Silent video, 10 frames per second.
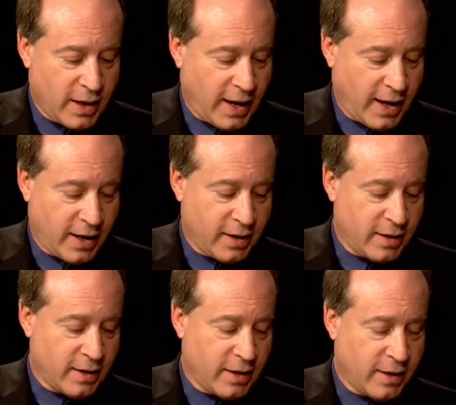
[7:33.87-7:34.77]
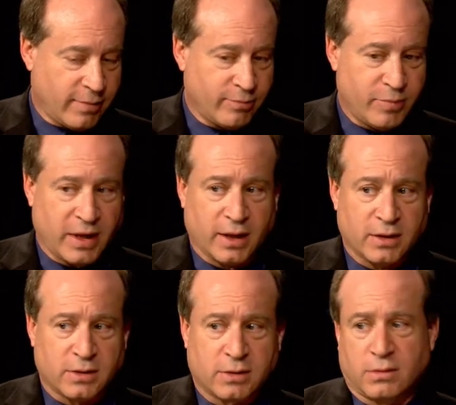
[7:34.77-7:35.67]
And um,
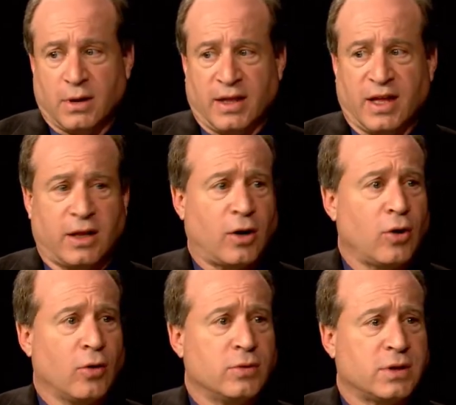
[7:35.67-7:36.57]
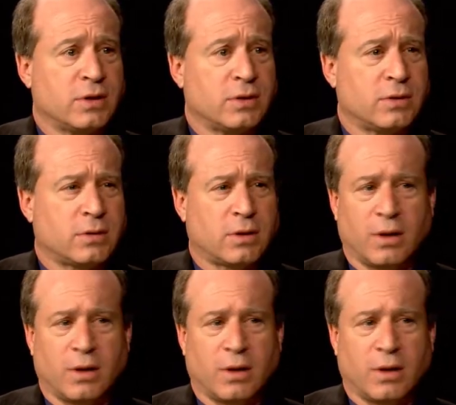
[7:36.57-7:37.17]
because I think the closest